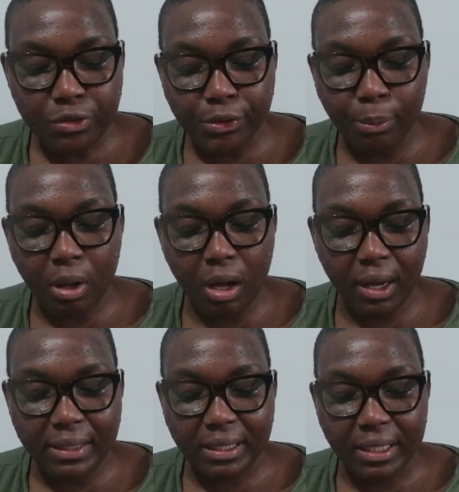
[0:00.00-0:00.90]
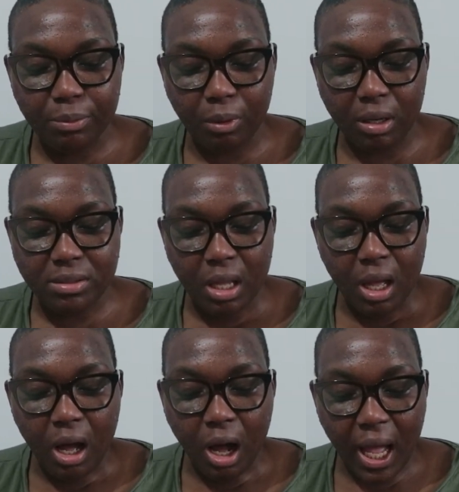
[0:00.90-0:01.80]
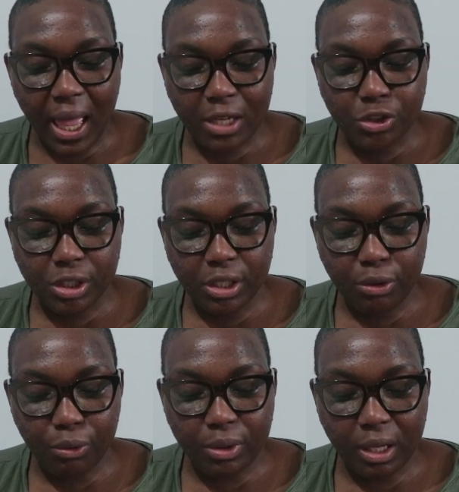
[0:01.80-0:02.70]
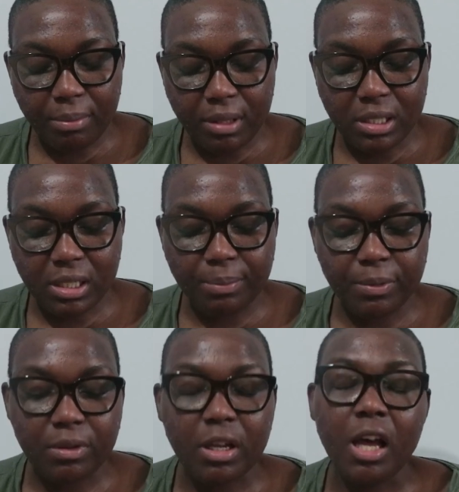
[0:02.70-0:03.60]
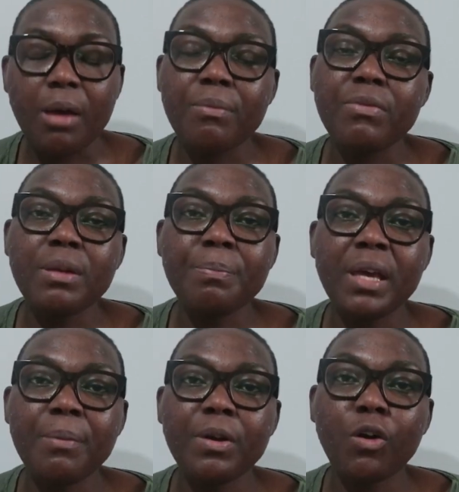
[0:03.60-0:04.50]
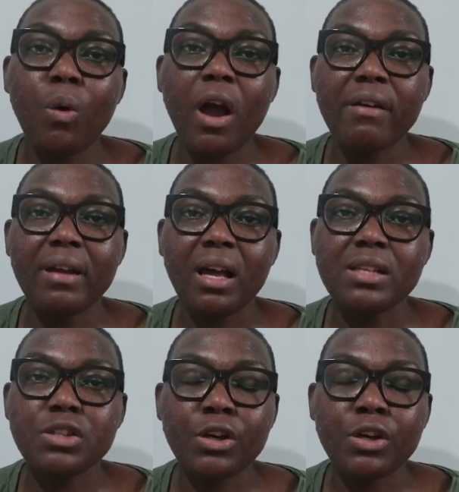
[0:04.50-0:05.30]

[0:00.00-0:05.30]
So what I did was I actually called up the DW the PIP inquiry line.